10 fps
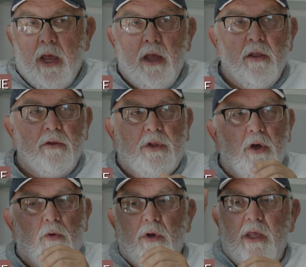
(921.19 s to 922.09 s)
And
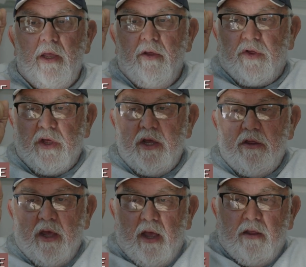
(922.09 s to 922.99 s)
until we see
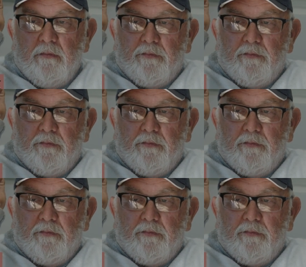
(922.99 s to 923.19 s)
that